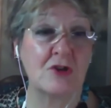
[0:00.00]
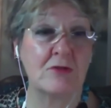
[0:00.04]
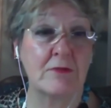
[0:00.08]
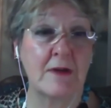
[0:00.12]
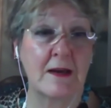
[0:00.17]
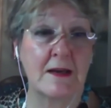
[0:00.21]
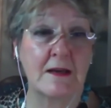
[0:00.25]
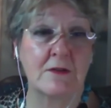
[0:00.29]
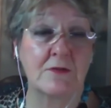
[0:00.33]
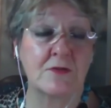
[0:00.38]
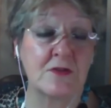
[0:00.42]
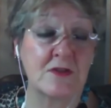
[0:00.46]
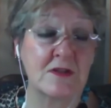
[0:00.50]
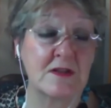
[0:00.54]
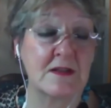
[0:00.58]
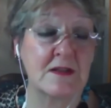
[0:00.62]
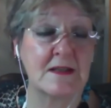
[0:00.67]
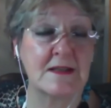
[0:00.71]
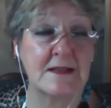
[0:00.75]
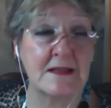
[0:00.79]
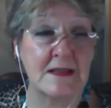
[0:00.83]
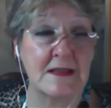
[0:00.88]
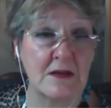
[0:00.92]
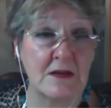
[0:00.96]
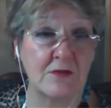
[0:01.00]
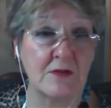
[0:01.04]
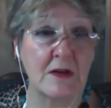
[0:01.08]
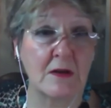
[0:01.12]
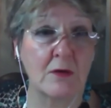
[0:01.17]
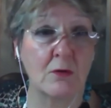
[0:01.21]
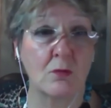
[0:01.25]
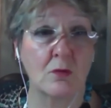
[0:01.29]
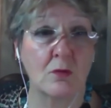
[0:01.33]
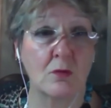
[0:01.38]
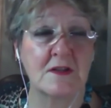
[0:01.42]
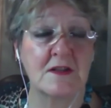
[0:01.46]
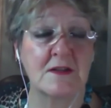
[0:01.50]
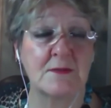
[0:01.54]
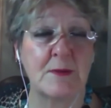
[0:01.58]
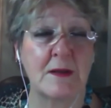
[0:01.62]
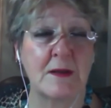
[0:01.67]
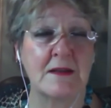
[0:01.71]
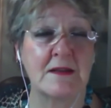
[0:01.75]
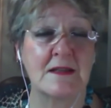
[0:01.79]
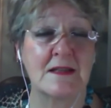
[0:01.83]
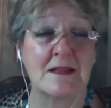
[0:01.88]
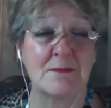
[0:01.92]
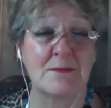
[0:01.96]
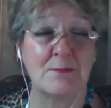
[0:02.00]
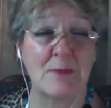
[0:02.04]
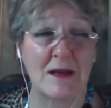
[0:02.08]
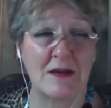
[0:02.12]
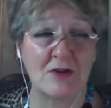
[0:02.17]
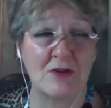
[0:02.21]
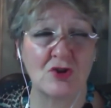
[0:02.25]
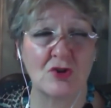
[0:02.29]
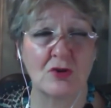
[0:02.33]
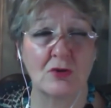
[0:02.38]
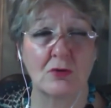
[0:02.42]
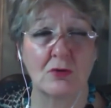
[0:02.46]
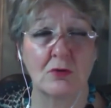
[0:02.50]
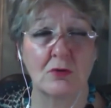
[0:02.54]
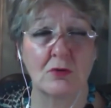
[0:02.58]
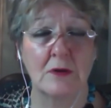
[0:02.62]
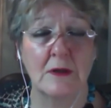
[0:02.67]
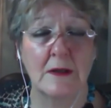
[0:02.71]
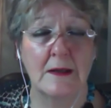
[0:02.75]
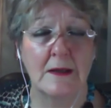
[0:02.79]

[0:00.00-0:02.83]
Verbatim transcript: relevant to this evening, we want to spend special